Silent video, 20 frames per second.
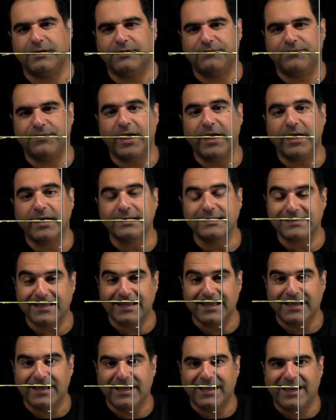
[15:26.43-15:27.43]
ways,
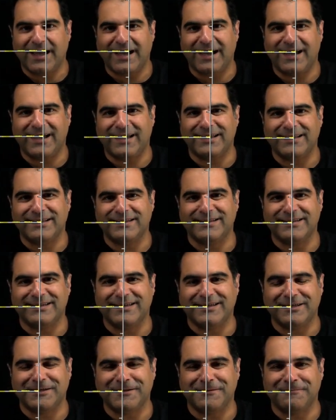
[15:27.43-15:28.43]
and
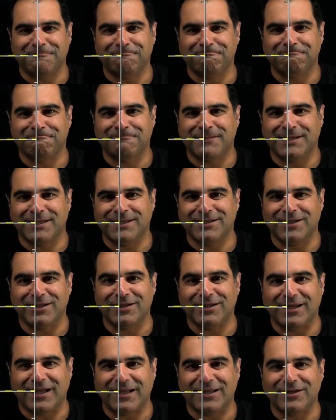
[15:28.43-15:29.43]

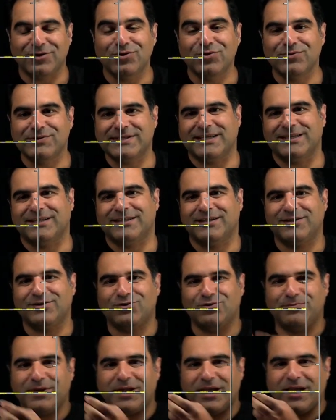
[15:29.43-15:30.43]
and use it
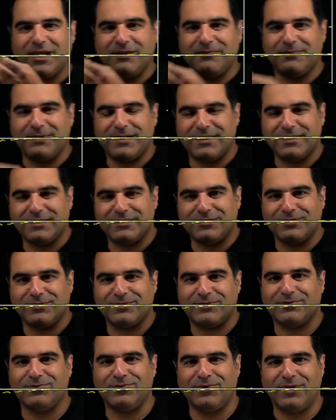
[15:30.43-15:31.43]
to be able
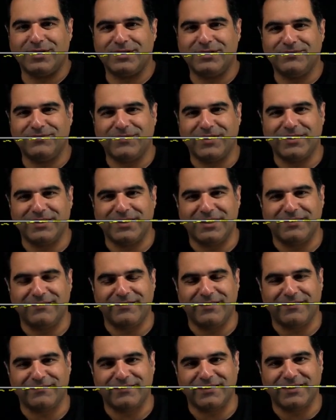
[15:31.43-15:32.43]
to quantify the
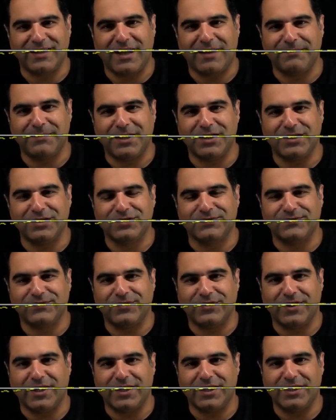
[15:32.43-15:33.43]
level of the damage
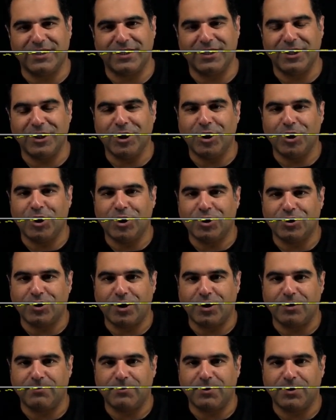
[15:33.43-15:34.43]
for any
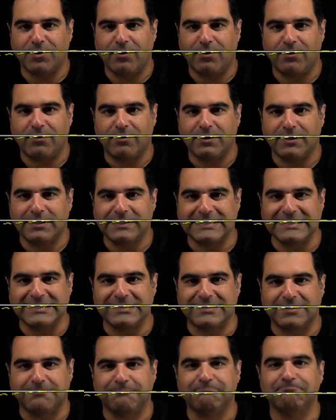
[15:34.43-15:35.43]
dynamical
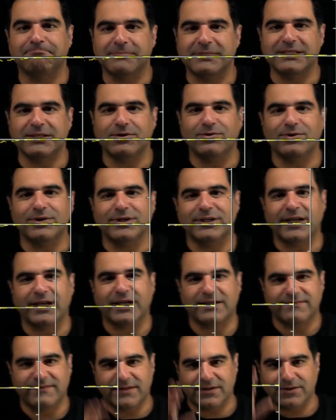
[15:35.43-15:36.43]
system. See you in the
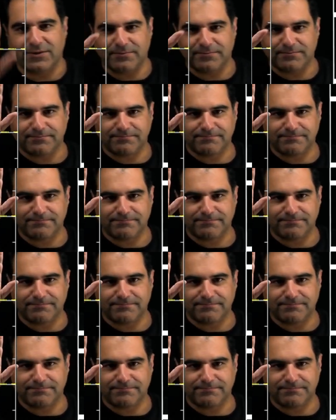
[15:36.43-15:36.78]
next video.